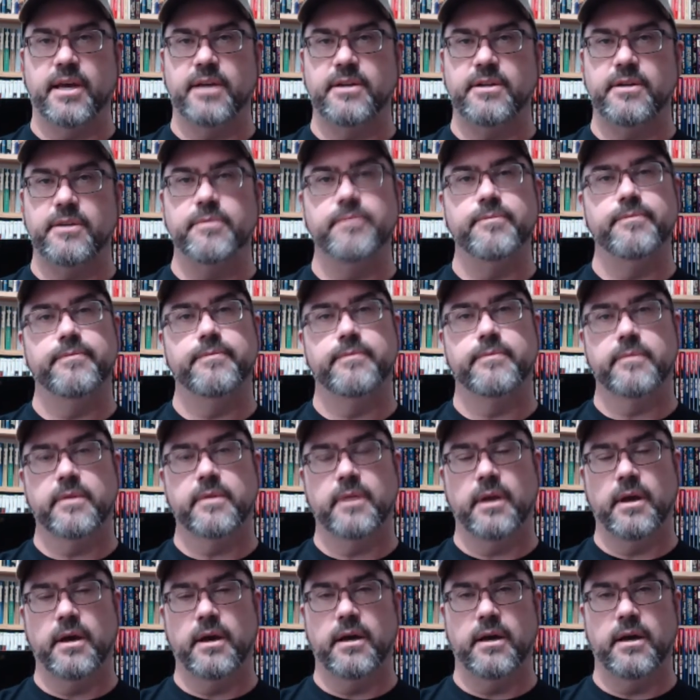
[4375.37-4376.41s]
you.
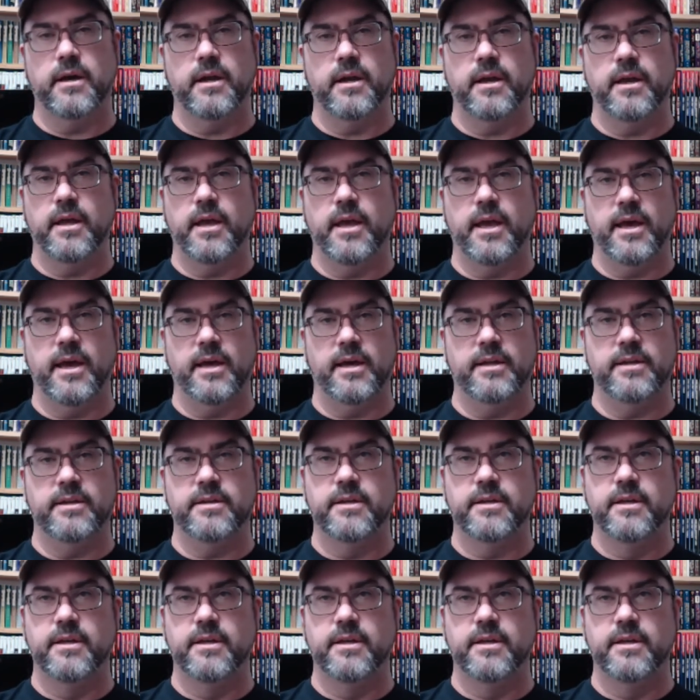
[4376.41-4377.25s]
And